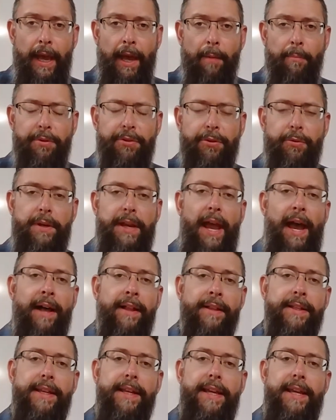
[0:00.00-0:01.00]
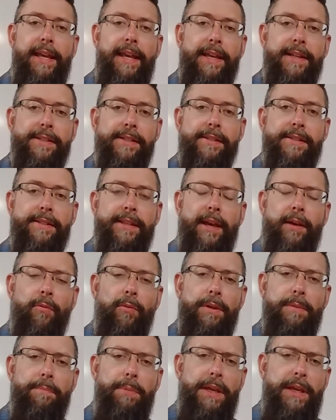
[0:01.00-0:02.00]
But the reality is that
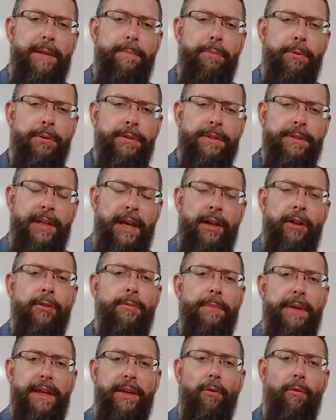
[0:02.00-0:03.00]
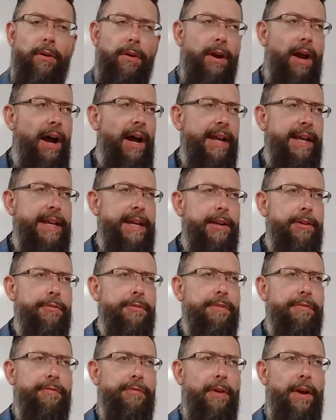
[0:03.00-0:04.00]
when people tell me, or I hear
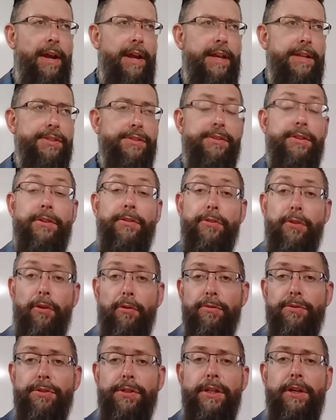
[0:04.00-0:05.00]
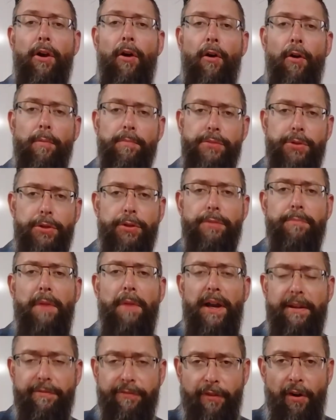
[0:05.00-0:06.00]
the phrase, the nursing home took
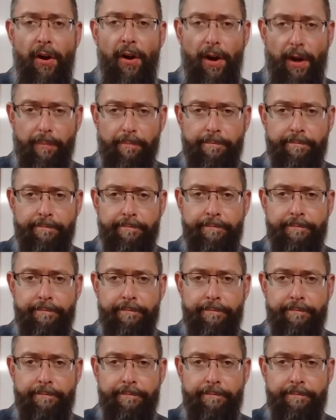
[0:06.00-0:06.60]
my farm,